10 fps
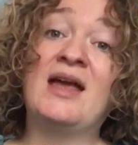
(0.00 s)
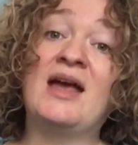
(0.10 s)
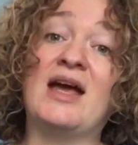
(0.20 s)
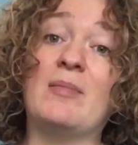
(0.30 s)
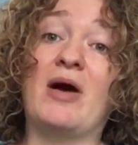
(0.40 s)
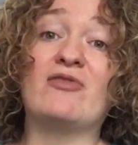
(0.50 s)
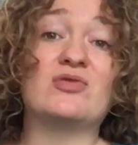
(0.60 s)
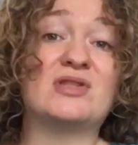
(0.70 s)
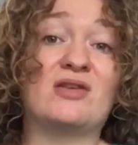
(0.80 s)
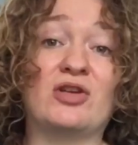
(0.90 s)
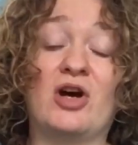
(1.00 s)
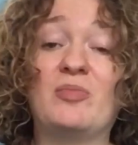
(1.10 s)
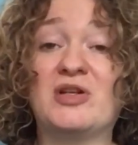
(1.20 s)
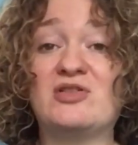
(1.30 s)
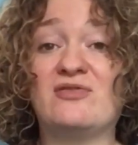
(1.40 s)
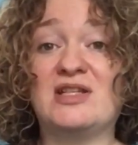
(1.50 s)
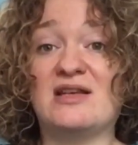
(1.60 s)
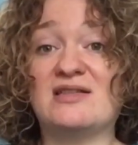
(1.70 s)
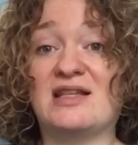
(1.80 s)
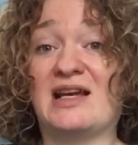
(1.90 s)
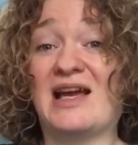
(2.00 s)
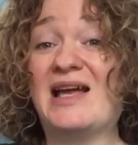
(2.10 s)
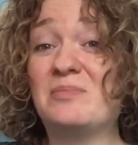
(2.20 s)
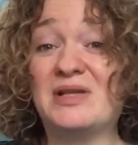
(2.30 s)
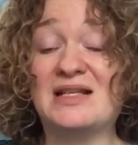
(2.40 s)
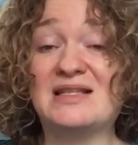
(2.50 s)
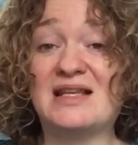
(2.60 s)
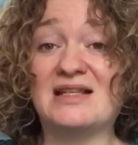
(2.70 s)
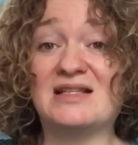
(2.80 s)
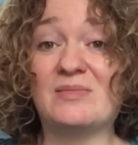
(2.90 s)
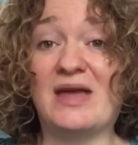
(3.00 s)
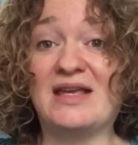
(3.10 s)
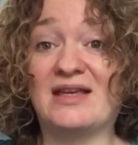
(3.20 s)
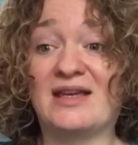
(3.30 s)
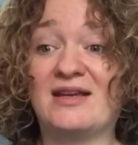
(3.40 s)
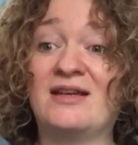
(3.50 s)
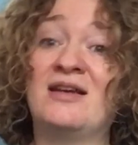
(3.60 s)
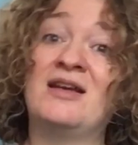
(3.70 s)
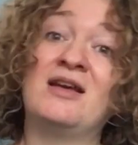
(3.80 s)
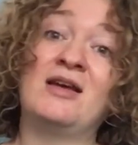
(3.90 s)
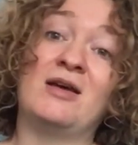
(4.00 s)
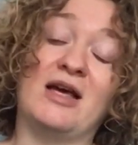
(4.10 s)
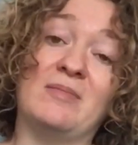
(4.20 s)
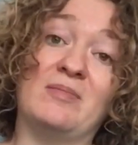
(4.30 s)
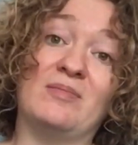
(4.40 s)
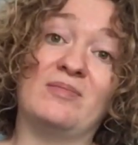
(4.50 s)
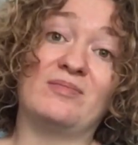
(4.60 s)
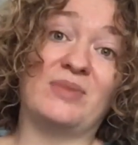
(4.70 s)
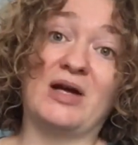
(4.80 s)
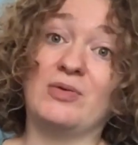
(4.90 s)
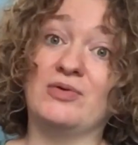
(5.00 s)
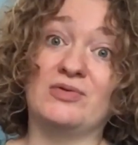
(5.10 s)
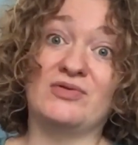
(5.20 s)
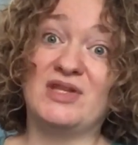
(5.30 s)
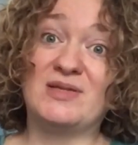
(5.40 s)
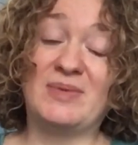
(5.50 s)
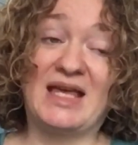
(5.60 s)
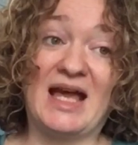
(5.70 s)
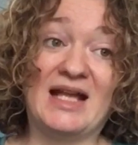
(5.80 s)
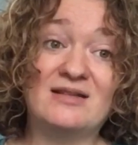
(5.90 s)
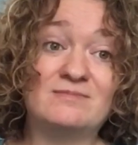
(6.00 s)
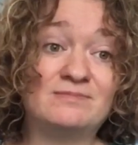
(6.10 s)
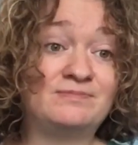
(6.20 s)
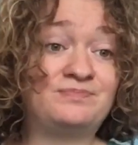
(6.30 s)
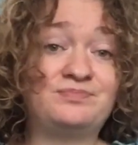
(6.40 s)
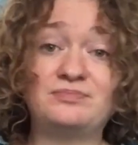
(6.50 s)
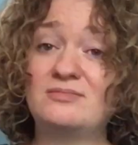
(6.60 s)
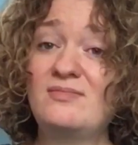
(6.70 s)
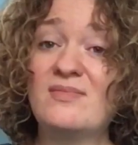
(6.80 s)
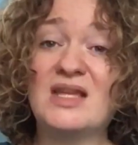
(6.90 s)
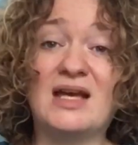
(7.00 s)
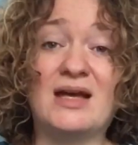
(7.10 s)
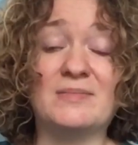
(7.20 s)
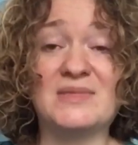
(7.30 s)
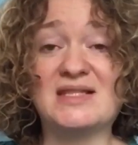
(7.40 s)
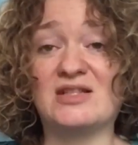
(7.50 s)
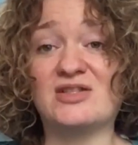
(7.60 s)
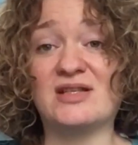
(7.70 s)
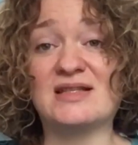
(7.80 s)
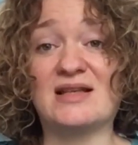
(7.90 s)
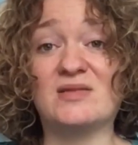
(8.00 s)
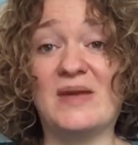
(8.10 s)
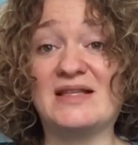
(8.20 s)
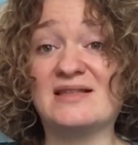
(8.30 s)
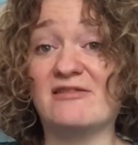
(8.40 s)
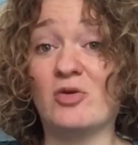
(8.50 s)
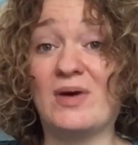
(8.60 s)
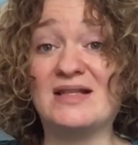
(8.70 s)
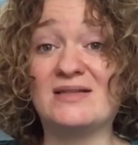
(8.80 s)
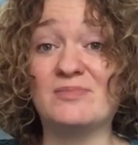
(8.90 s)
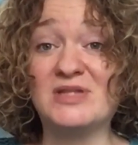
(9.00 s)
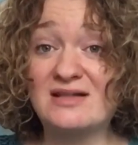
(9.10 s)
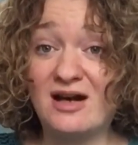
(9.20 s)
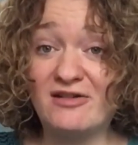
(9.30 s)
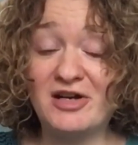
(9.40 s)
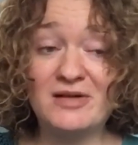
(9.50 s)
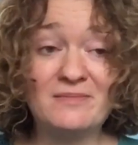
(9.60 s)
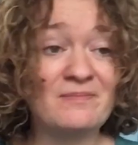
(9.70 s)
I've also got a whole bunch of videos that I had been intending to make back when all of this began, such as how to make zero waste mascara